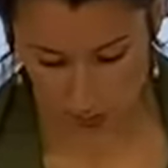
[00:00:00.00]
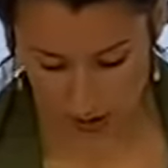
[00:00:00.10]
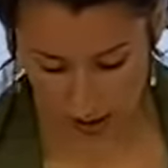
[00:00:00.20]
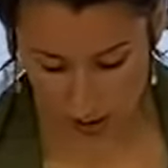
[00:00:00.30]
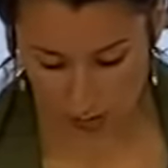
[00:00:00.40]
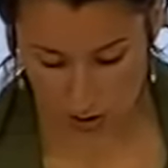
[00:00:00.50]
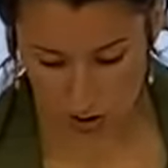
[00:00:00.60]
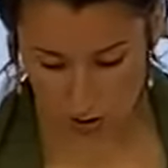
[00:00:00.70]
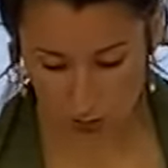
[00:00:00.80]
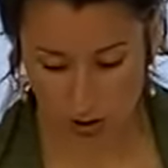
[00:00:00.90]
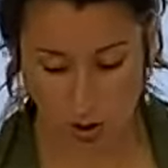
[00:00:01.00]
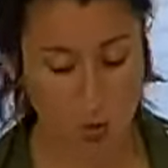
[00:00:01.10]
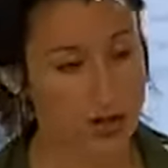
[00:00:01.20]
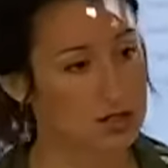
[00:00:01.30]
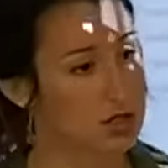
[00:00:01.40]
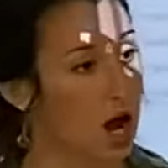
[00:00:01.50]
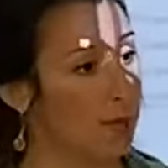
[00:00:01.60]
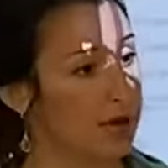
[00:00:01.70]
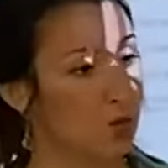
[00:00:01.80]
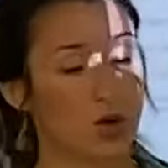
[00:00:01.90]
so we got to be sure that we know where to
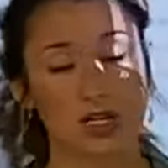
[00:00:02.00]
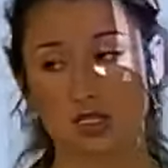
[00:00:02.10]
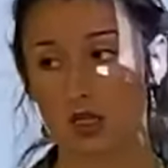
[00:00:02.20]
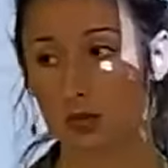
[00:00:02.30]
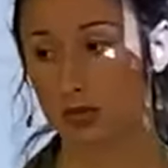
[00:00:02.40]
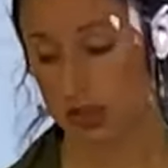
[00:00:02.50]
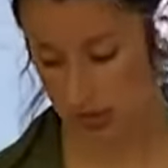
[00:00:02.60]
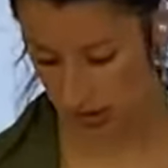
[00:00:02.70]
stop and when it's a complete